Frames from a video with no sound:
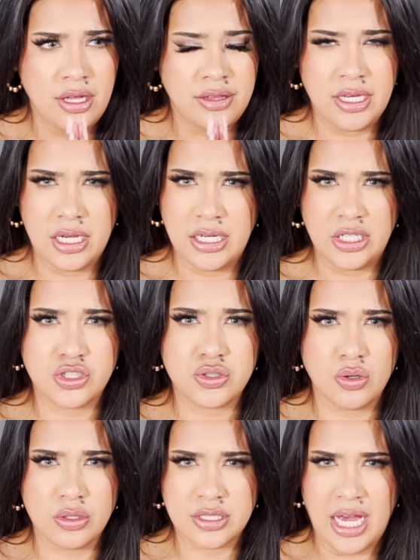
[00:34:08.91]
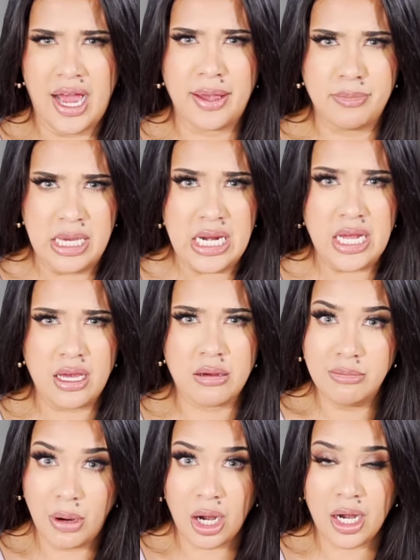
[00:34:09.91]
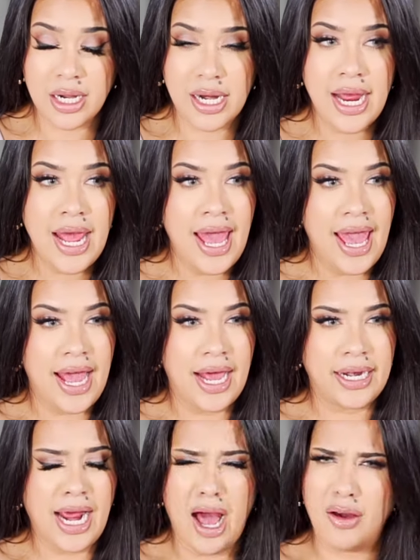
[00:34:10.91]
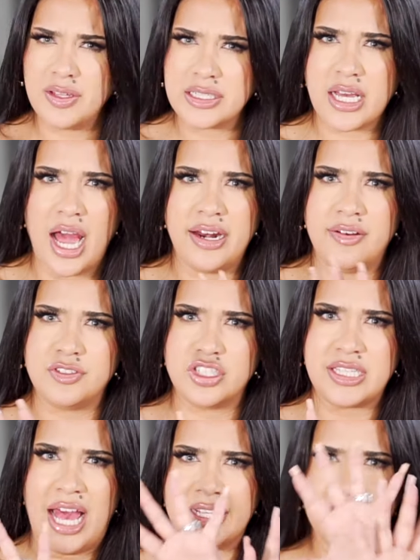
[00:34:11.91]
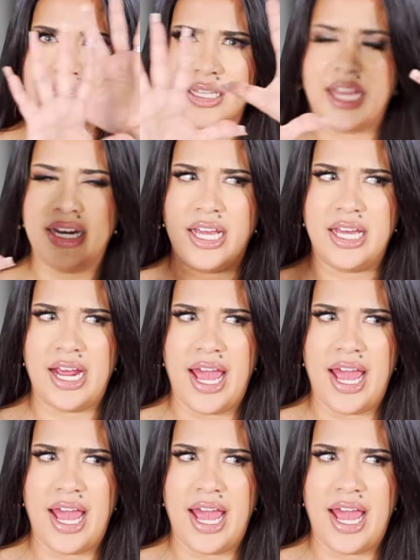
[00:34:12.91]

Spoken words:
the initial time meeting Mark and how this kind of just escalated.